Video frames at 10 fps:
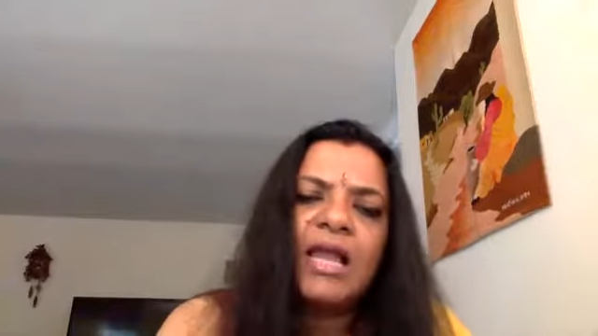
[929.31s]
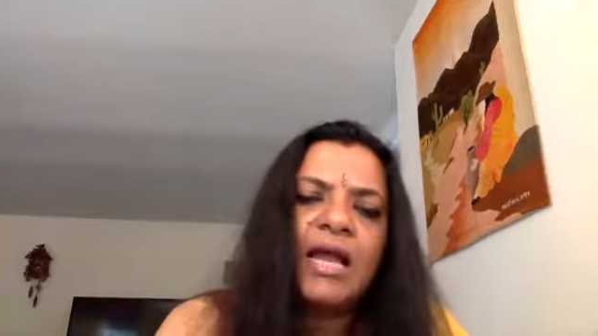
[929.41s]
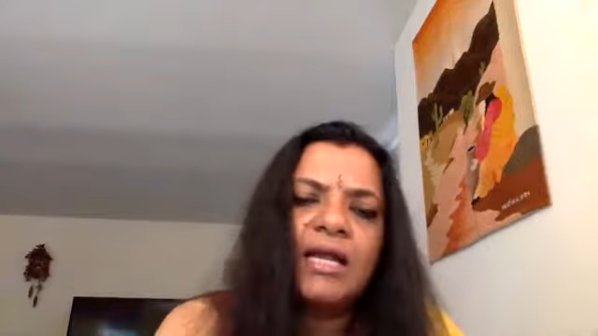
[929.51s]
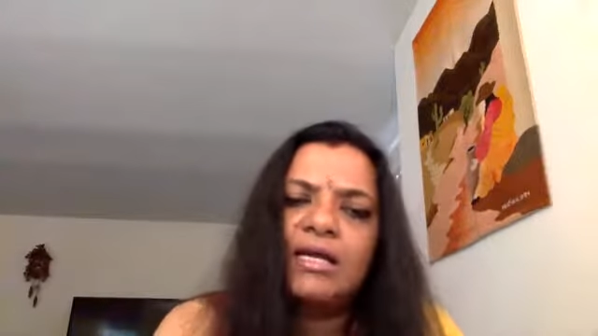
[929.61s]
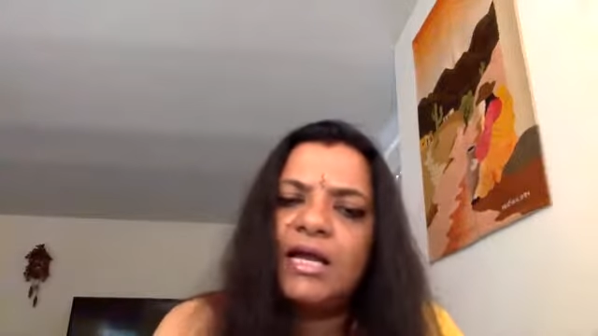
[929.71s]

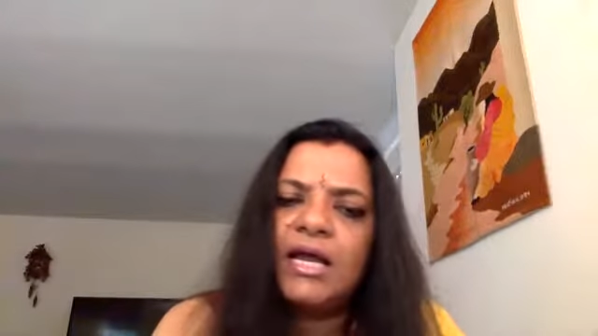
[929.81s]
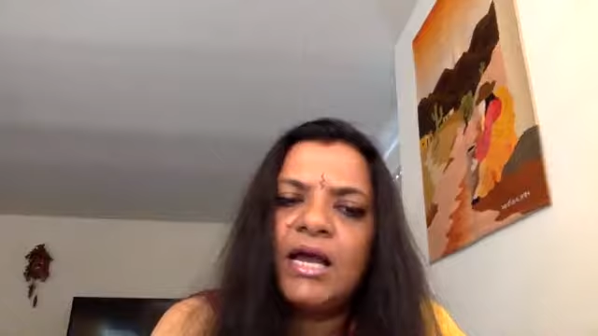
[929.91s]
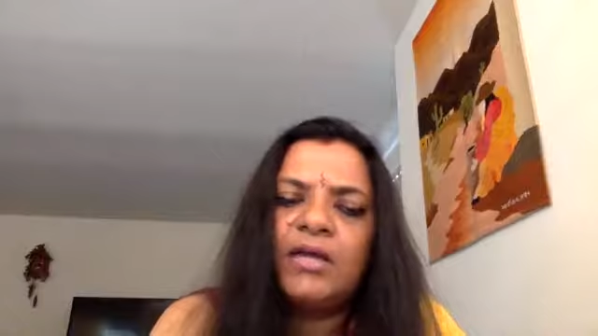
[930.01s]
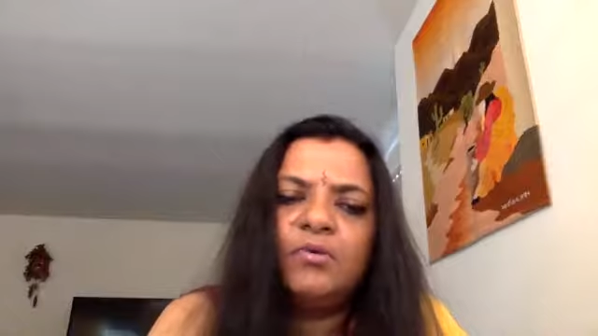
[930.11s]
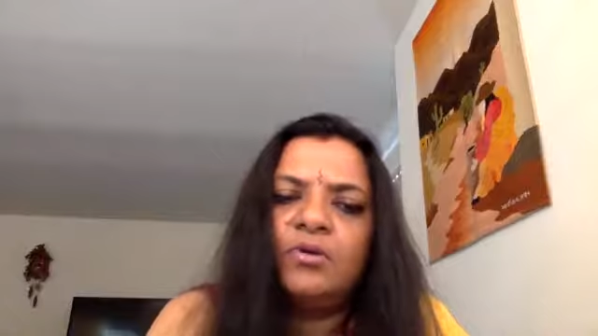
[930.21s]
And
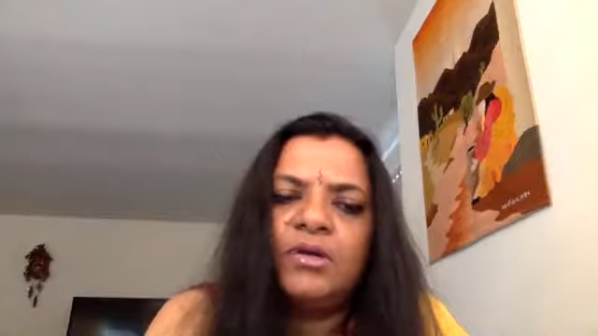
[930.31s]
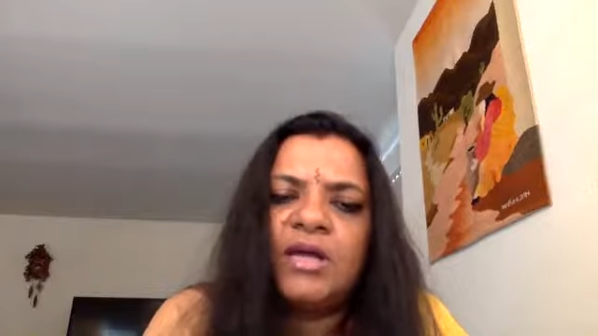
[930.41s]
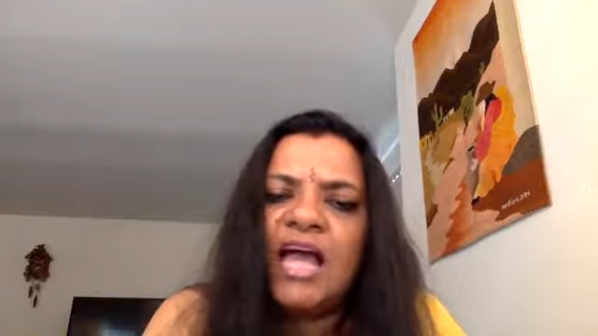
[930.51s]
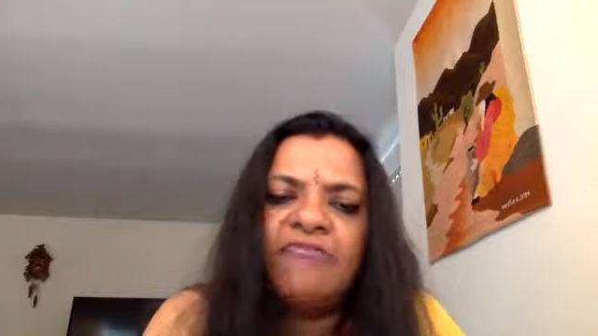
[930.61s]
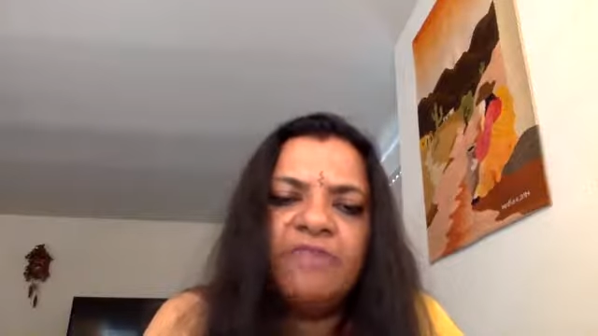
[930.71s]
I
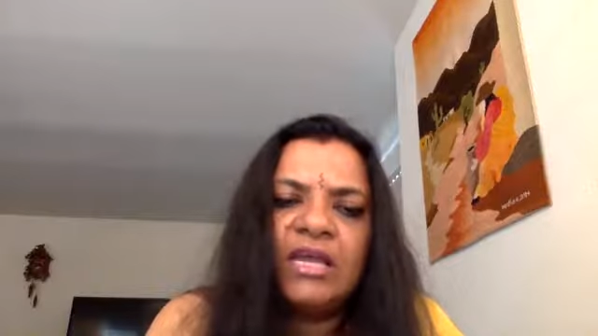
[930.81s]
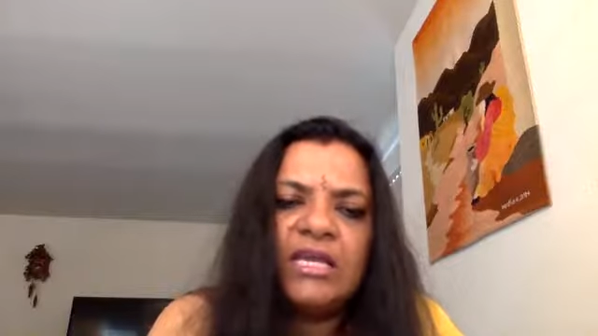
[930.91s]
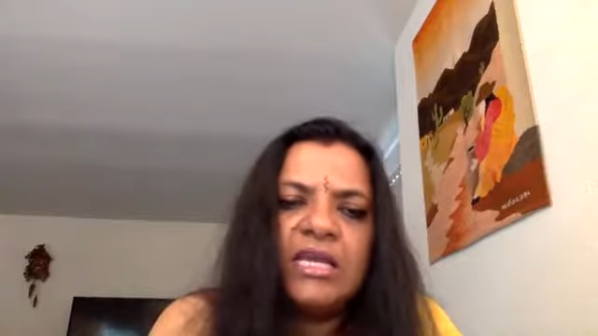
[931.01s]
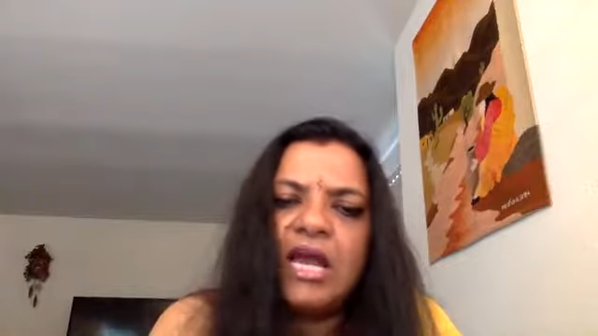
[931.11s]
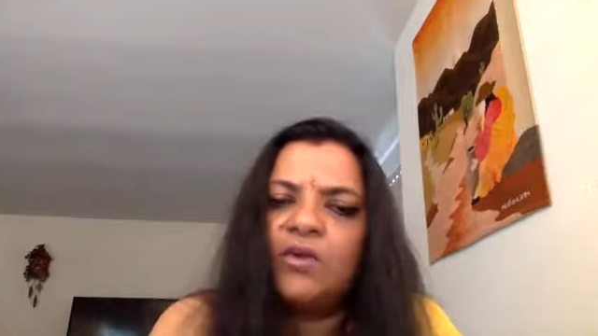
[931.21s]

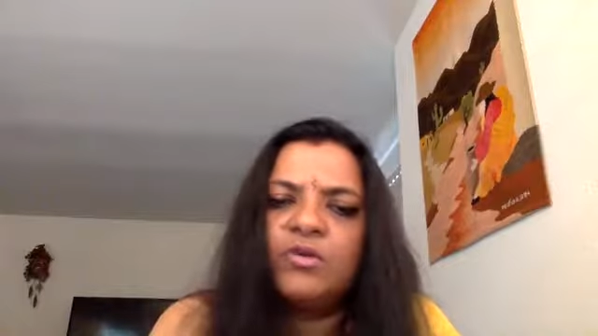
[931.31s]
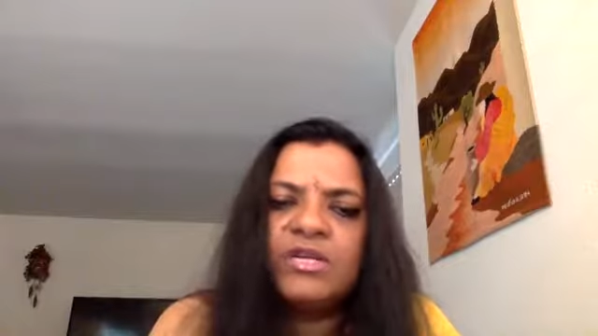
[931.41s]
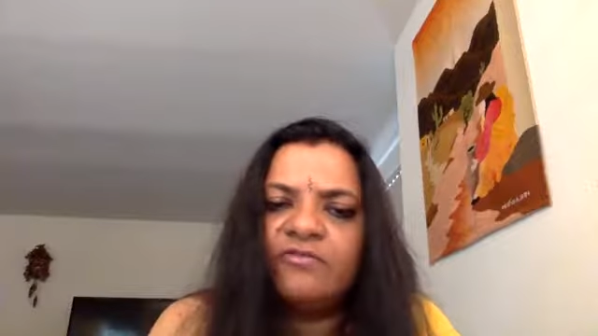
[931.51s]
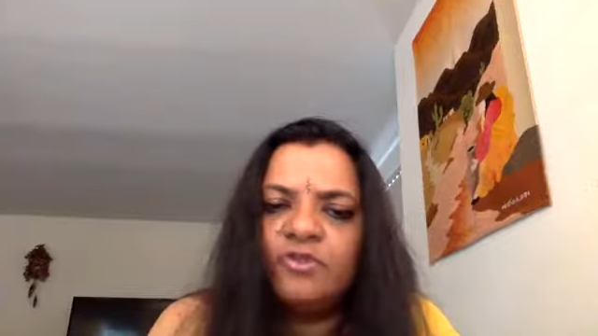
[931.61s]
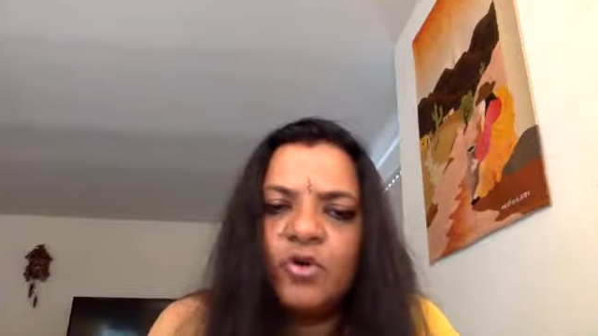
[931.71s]
couldn't
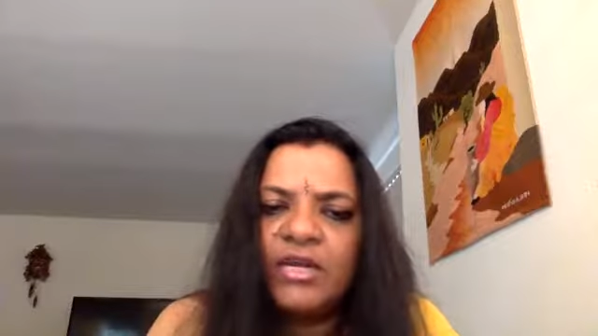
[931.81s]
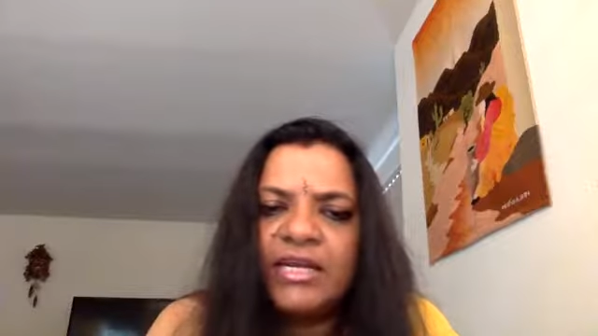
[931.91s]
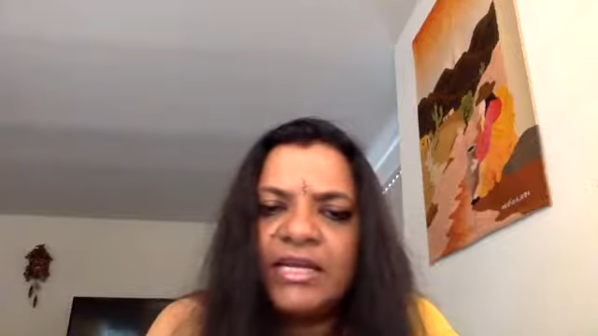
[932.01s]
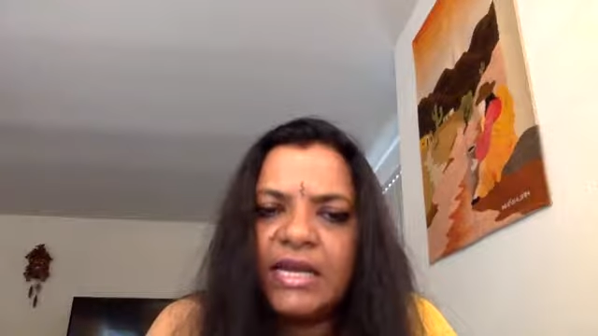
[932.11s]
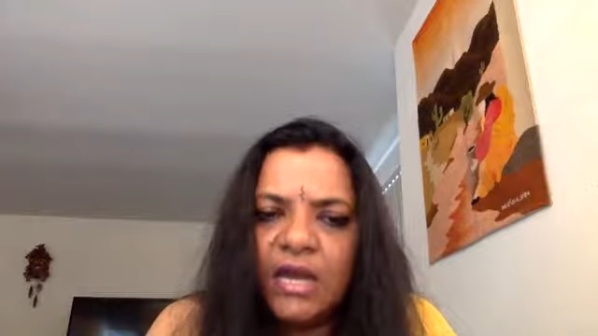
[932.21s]
have joined
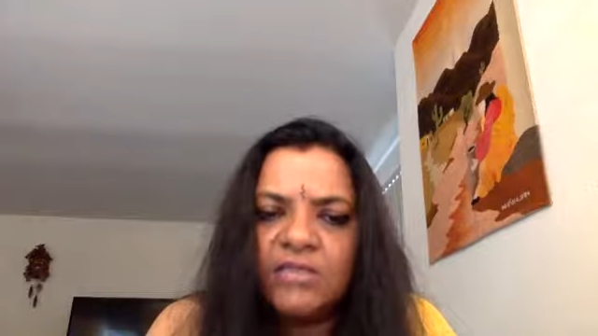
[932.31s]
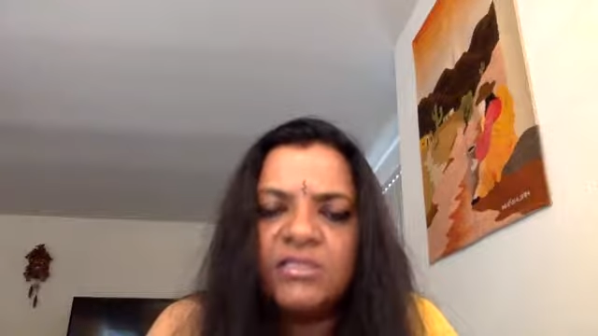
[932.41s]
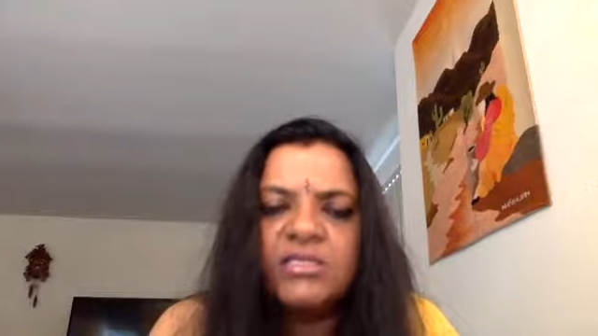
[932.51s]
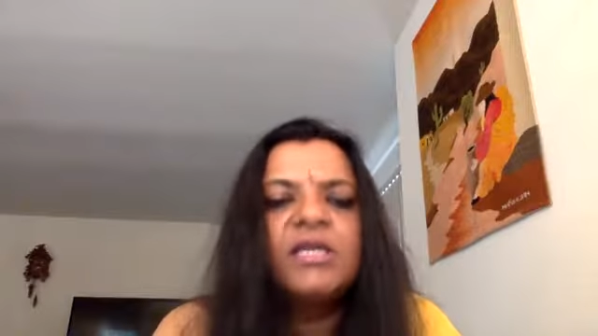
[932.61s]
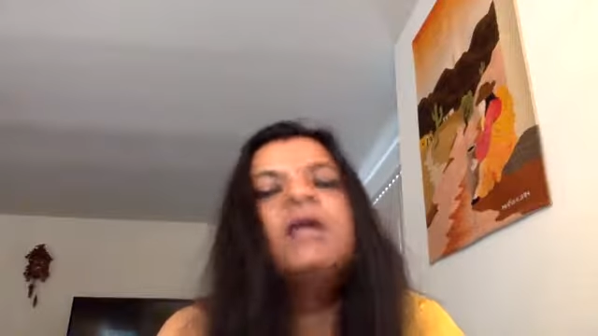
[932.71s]
any classes.